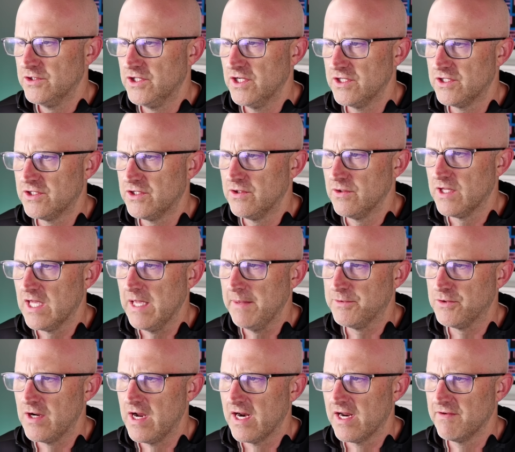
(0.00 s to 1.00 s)
just to
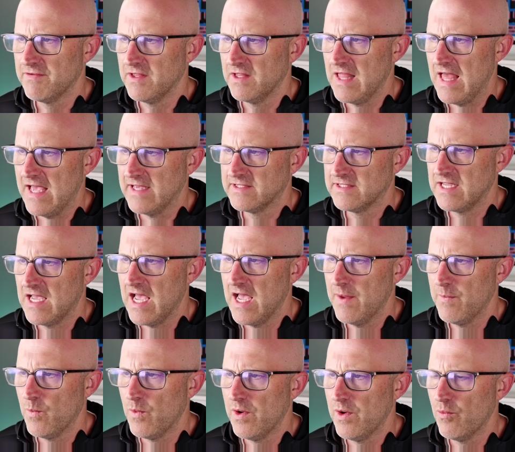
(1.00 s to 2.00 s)
keep track of the last
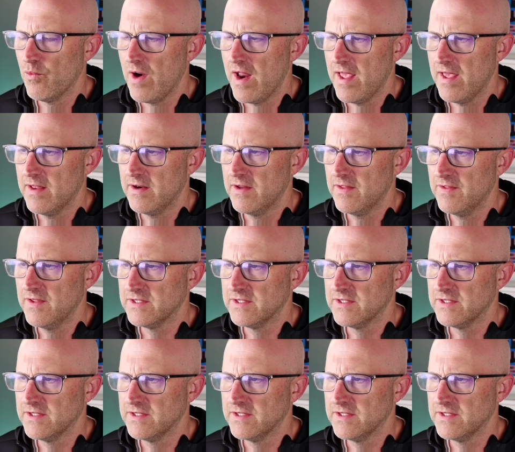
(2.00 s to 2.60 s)
time we ran